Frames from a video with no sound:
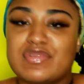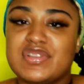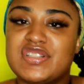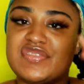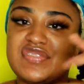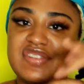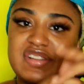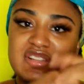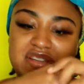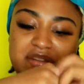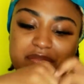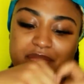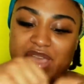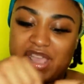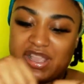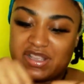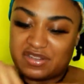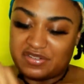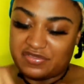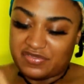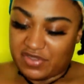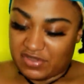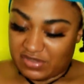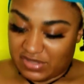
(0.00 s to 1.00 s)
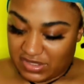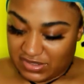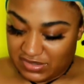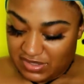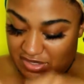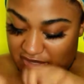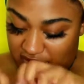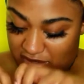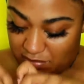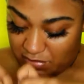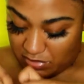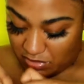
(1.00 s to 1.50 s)
filling the bag and I felt like they
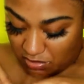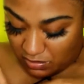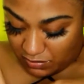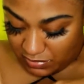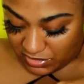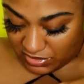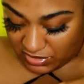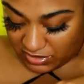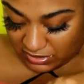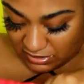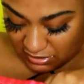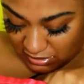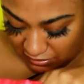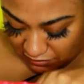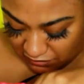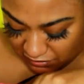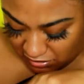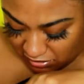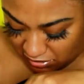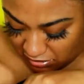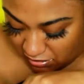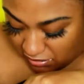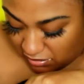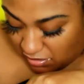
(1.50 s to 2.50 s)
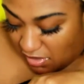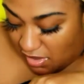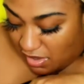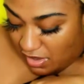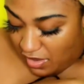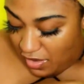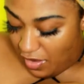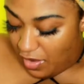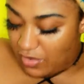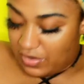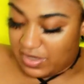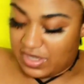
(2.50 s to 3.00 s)
gave me a whole bunch of stuff in here.
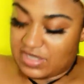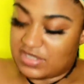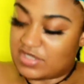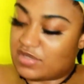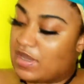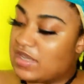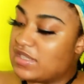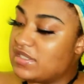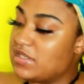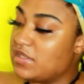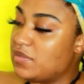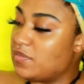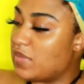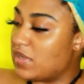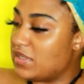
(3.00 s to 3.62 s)
Okay, so I see one